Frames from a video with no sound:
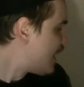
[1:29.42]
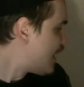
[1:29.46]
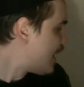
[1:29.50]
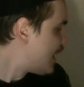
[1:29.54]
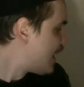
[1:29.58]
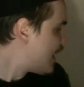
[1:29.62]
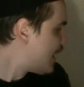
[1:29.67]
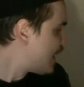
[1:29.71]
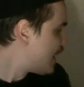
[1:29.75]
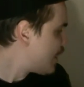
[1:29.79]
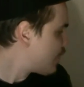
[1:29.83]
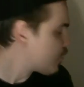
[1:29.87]

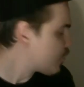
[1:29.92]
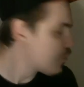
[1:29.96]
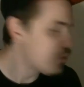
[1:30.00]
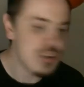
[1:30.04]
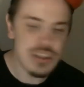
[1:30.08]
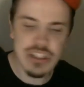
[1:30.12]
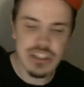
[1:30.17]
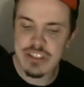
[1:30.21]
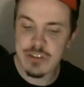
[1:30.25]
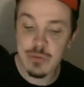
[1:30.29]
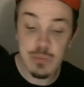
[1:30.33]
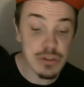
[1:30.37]
uh, we're
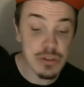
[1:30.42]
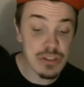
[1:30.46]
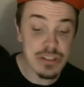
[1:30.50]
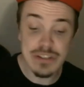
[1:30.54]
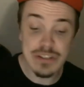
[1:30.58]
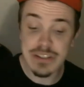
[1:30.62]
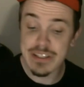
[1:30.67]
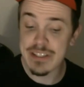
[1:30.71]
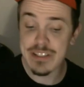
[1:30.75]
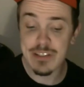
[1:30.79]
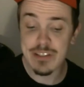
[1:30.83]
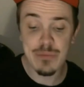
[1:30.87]
just
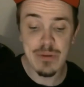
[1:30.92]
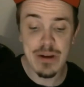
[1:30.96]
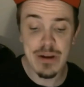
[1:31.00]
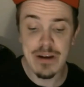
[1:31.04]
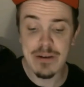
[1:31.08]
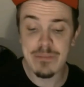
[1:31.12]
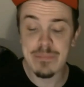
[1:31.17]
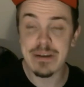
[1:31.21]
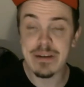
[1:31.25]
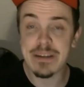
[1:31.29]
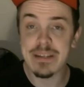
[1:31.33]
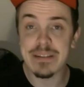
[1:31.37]
switching things
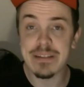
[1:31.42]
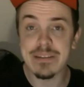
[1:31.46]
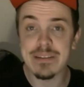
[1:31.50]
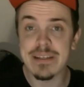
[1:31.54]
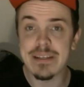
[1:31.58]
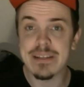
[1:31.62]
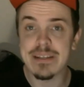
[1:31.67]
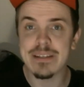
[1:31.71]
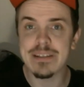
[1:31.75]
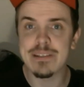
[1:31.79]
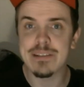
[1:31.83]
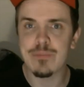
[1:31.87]
around, making
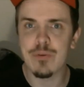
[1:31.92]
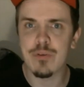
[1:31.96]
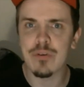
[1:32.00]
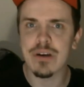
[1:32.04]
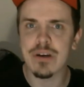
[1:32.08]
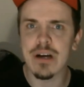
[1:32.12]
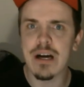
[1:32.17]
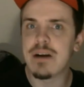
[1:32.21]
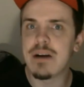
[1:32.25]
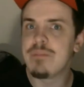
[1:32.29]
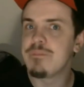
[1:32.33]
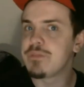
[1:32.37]
things more
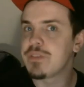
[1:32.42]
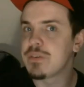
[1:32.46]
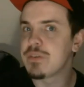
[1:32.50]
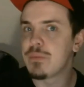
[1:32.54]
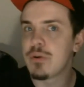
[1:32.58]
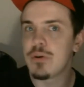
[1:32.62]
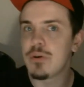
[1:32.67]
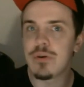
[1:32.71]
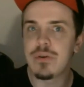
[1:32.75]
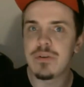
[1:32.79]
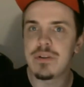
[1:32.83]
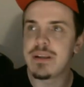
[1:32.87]

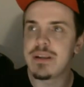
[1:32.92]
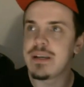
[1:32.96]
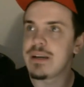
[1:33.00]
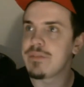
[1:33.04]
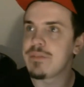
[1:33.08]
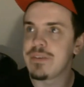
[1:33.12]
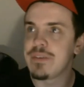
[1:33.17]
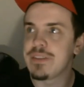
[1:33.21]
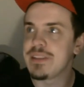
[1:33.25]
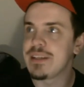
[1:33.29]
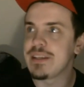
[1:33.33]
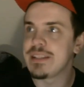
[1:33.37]
comfortable and
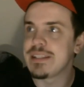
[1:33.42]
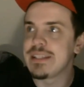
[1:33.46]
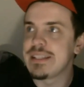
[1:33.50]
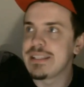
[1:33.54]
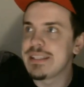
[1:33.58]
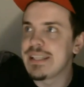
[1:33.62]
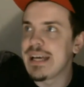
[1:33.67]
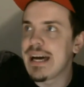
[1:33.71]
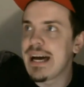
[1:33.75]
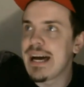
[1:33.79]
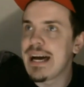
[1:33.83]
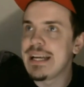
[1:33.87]
everything
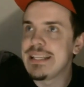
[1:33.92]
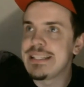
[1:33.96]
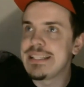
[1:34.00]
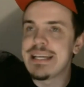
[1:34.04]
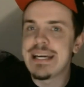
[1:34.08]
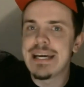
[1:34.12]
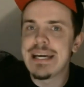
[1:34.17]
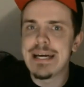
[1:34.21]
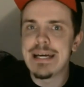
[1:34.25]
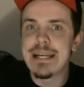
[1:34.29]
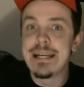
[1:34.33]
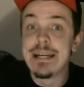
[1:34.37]
like that.
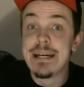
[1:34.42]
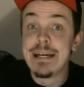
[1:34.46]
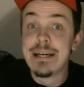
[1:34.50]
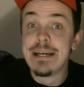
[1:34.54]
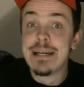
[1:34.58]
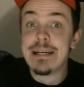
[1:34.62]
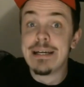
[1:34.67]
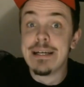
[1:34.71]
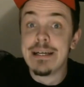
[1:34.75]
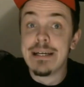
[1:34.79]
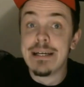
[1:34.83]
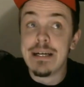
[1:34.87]
And
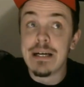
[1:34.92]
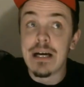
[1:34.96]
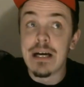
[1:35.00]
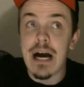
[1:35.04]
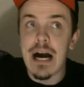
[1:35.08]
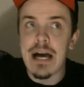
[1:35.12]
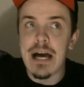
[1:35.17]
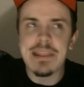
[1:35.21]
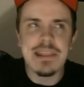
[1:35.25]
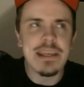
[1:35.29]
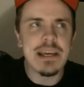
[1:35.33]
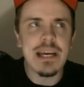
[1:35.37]

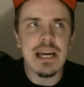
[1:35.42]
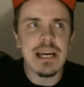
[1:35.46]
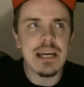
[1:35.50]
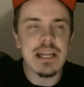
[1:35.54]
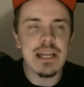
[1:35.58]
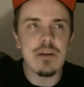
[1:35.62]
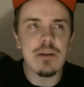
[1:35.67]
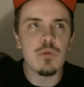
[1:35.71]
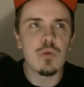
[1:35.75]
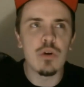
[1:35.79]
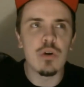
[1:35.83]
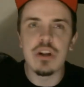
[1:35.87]
I think I'm
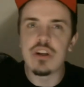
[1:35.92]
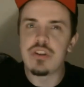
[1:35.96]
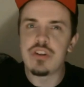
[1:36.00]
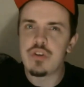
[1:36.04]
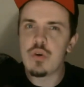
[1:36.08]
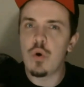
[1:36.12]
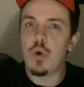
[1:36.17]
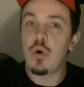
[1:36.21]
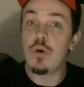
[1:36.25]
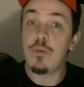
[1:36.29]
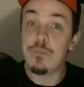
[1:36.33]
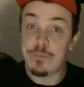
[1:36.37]
gonna we're gonna
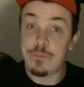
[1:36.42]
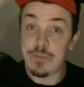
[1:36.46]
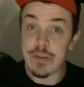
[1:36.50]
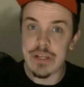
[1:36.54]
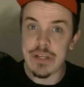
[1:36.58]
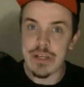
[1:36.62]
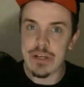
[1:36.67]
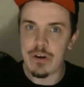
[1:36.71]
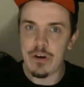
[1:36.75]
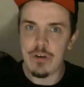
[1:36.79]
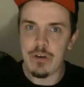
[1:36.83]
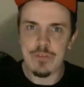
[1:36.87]
do a whole
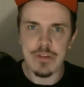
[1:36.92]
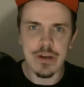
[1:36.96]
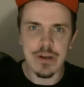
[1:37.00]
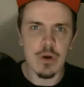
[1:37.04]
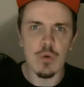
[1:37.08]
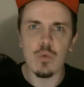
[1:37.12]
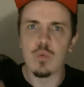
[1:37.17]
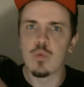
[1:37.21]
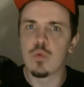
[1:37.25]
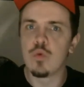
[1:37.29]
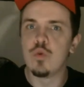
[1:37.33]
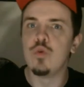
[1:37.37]
video of like
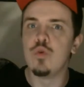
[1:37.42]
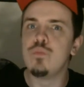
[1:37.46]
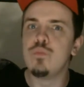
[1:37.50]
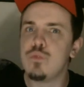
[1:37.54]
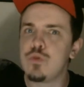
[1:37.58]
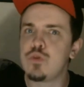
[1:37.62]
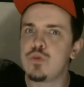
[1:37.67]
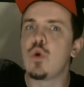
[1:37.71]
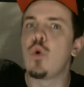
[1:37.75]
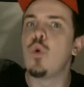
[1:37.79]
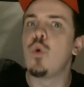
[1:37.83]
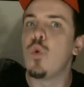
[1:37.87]
a
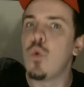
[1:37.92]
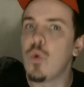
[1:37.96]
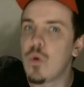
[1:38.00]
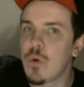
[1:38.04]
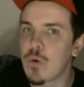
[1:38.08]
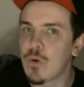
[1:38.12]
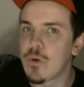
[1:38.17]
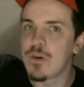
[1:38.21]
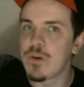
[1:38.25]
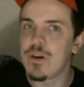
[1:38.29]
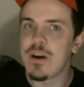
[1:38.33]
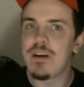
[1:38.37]
room
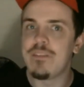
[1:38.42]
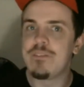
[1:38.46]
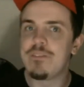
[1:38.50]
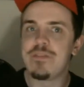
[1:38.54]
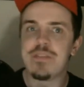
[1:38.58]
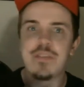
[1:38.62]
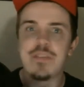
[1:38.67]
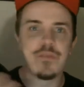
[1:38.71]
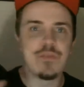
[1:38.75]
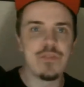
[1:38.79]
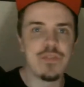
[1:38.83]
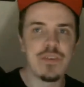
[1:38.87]
tour of
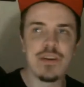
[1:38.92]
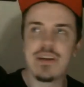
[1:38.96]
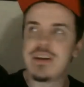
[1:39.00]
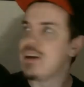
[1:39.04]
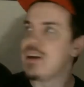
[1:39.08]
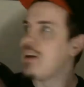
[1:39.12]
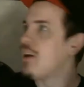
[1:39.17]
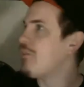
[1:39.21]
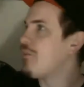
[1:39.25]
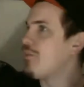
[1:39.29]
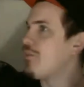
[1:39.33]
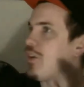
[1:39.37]
the
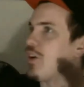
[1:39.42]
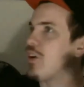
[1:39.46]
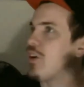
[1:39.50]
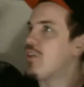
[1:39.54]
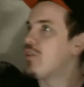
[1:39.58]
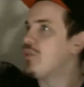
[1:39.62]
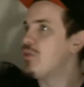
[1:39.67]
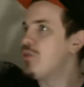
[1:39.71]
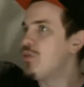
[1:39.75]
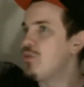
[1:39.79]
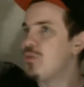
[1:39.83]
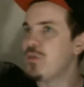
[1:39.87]
of
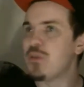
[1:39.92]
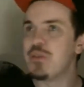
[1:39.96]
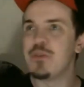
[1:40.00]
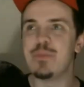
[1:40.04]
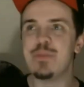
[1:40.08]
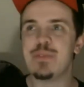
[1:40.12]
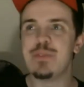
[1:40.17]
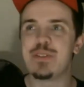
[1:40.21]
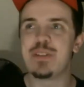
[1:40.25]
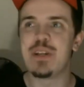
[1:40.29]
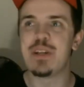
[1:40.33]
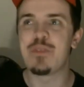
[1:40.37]
our new room
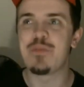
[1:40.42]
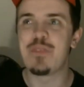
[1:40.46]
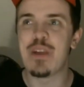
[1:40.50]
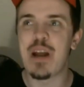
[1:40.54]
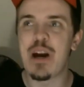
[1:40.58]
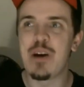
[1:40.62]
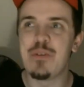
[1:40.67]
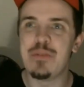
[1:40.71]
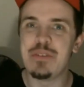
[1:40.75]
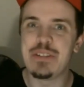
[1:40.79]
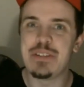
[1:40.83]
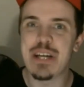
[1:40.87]
and stuff and
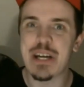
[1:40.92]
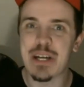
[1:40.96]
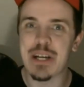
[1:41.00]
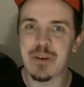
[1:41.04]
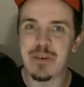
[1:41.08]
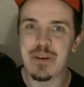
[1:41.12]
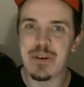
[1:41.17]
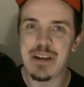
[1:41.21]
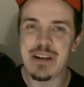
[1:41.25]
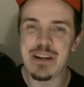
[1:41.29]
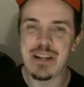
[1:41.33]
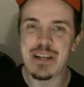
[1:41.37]
how we
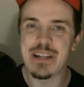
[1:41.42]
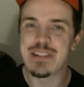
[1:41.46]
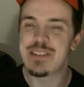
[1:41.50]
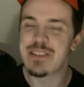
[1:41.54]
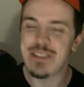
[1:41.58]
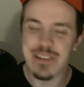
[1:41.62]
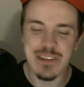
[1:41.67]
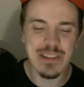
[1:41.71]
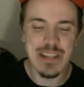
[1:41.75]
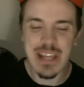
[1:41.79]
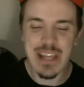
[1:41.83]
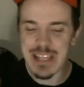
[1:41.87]
decorated it.
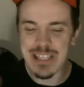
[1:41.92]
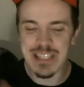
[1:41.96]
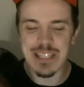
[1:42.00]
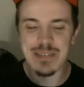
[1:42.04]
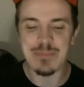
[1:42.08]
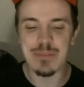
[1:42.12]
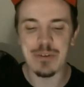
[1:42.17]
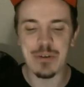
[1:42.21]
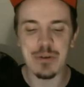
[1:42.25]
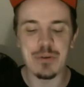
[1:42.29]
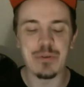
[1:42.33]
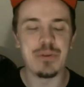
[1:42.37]
So that's
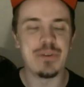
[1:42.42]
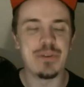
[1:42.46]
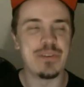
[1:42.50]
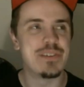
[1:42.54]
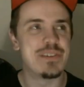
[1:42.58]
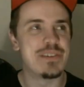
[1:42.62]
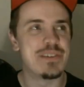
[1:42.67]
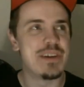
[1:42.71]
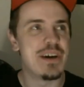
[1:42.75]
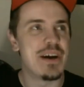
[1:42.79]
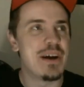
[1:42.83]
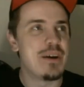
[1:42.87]
gonna be cool and
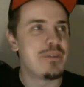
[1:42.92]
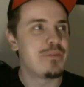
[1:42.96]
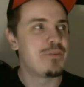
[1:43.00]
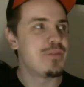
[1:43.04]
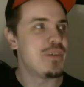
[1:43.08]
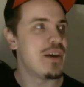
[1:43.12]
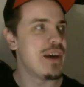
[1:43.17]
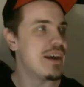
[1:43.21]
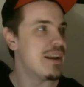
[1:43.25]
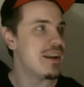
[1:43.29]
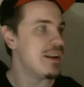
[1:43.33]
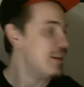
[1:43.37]
stuff.
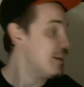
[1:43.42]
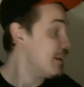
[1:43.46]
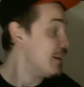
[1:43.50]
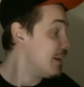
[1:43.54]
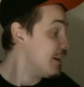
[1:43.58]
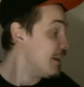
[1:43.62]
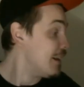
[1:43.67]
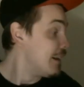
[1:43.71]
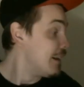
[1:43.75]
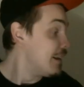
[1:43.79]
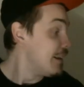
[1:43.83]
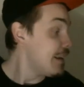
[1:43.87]
And
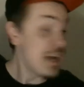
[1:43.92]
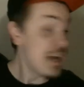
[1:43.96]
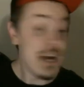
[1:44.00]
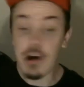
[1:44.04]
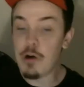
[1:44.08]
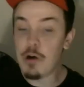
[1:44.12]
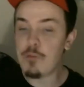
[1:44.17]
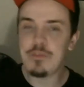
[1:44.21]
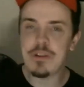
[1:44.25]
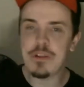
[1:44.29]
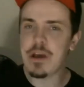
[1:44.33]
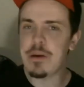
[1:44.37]
yeah,
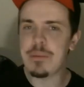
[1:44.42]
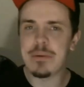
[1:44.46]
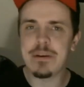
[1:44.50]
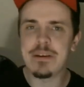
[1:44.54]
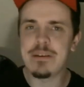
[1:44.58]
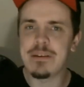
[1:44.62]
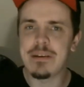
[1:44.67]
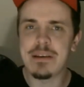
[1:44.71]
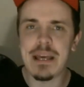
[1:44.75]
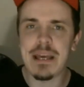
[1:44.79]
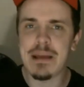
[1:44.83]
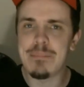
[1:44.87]
hopefully I'll
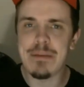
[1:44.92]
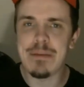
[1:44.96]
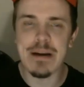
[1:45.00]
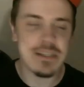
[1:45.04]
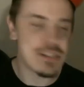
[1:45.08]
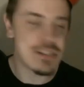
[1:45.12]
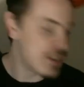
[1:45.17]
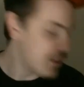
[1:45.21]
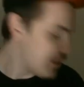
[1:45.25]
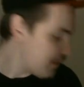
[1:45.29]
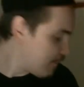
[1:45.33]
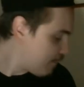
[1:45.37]
be getting back
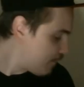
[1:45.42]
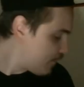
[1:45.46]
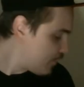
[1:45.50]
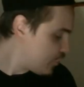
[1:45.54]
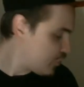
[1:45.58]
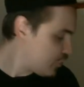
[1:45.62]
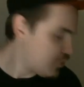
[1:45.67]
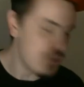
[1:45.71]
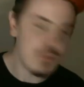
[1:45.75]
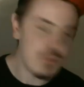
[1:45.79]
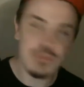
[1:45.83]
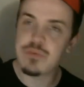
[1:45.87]
to
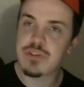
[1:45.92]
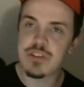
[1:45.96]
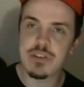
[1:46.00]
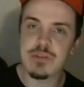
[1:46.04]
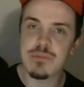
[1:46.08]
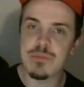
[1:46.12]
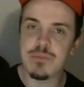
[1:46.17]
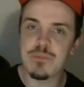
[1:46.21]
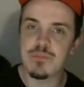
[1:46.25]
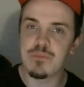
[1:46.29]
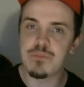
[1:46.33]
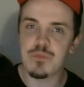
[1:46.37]
shooting
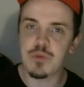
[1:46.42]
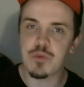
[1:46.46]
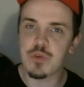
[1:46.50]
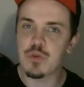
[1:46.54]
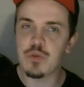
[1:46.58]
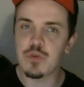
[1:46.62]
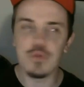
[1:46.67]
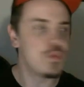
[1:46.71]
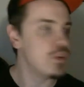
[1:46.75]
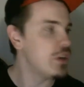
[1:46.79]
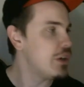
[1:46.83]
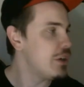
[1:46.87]
some
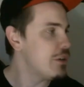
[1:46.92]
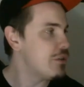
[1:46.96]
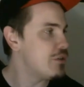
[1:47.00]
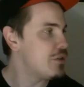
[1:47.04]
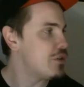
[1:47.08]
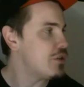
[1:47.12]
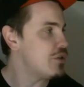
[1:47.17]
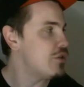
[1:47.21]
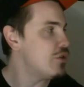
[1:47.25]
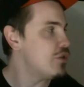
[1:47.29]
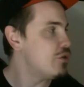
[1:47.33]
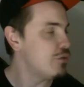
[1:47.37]
cool videos
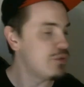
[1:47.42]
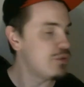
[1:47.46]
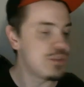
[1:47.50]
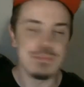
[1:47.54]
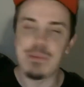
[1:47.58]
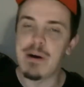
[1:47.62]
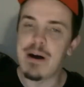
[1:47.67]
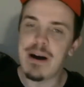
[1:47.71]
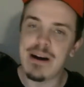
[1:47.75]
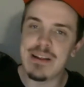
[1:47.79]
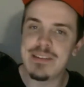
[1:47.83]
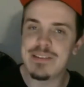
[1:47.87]
in a new
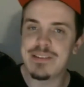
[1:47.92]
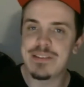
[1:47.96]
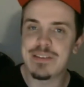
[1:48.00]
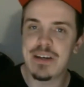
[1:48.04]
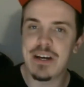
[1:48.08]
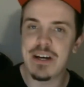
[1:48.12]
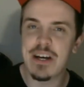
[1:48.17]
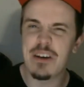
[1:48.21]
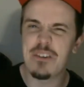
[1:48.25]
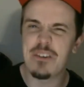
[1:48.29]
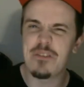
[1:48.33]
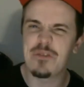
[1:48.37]
spot and
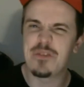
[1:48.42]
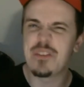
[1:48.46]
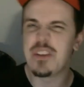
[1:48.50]
stuff.